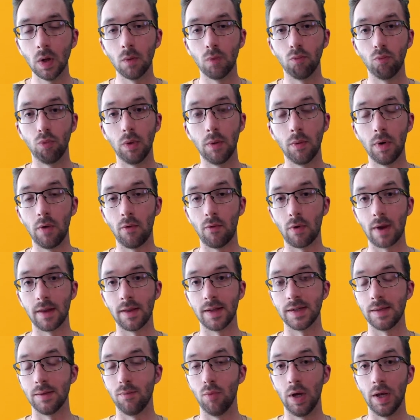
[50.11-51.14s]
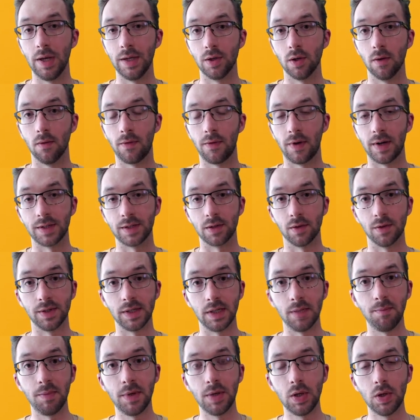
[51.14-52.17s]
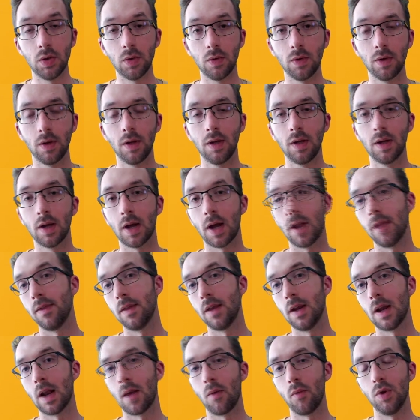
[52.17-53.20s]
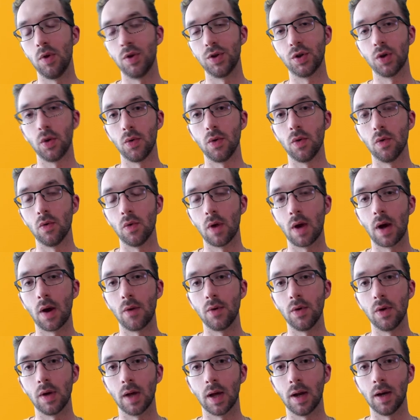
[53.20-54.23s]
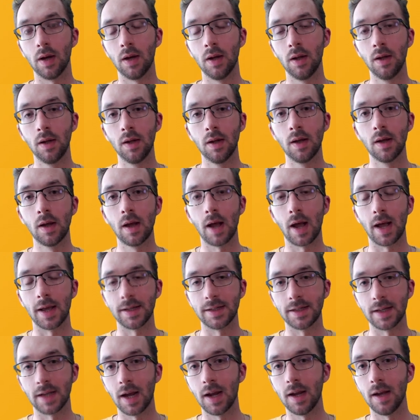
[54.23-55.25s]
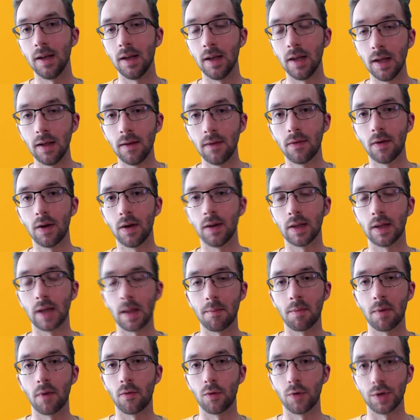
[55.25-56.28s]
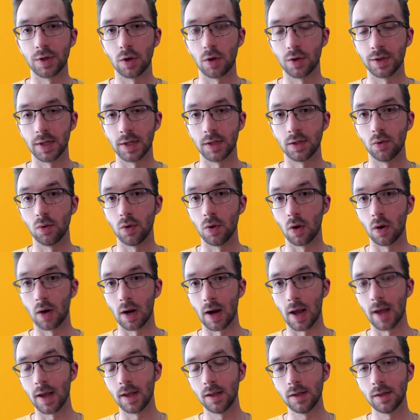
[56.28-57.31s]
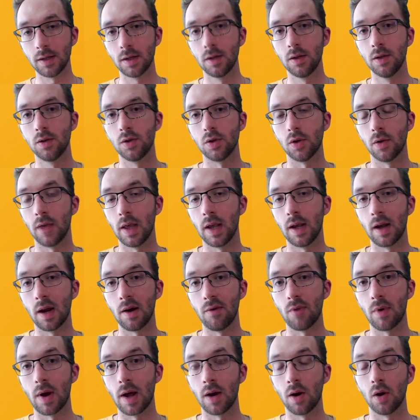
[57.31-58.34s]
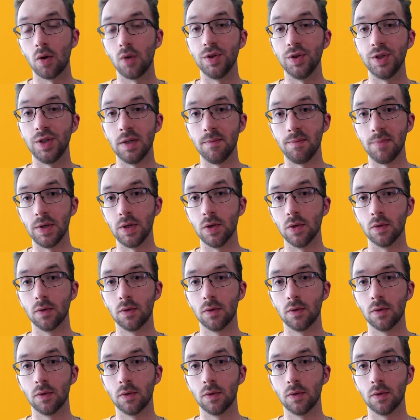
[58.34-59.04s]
We will run the simulation first on CPU, and then I will show you how you can assign different type of resources to your clients so they can run on GPU.